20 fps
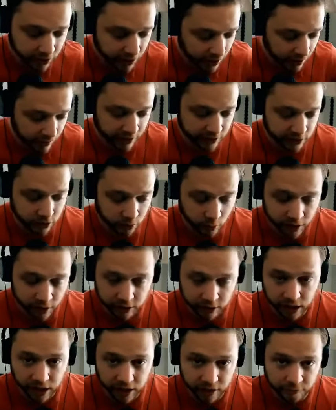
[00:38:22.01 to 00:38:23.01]
And that's the way a
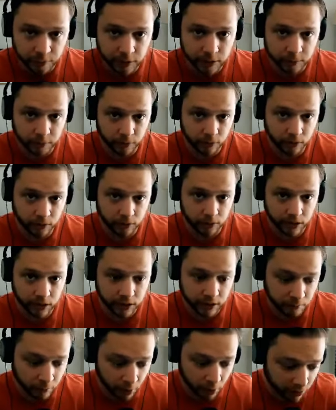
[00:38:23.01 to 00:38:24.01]
lot of people
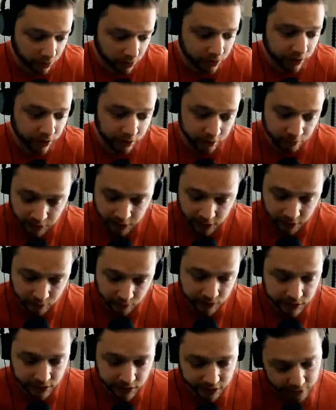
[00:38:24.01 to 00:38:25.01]
in marketing and B2B
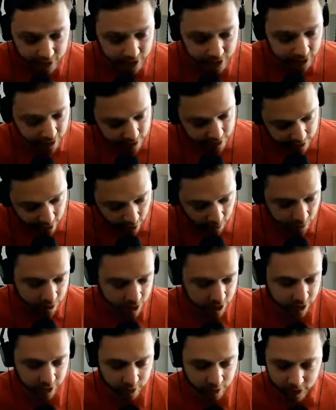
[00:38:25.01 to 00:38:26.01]
tech,
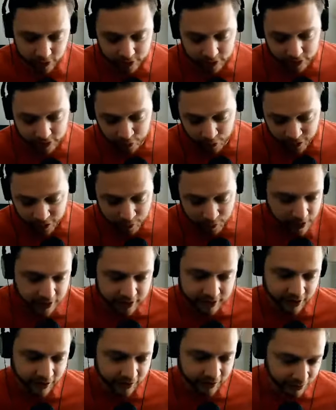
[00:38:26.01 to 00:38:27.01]
selfishly, because it's my space,
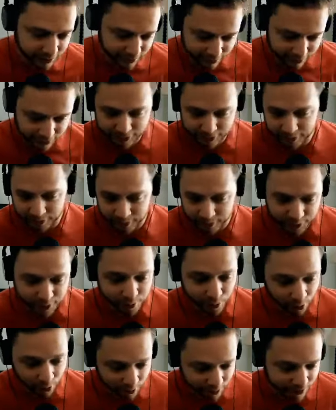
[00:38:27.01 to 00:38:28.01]
I think that they're some of the
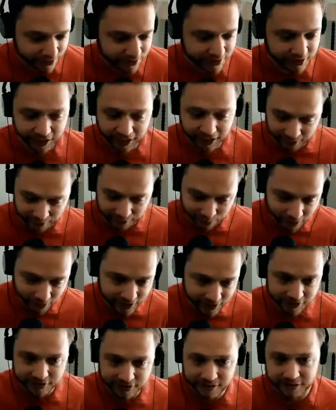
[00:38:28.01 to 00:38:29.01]
smartest and
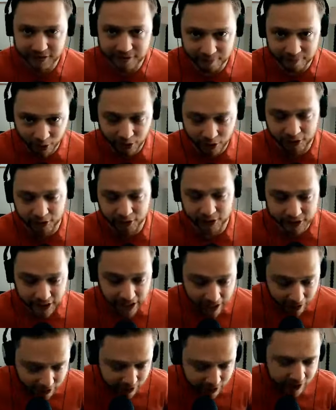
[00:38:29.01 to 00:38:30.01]
brightest marketers
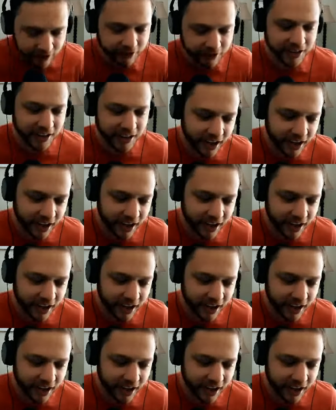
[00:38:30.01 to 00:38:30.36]
out there,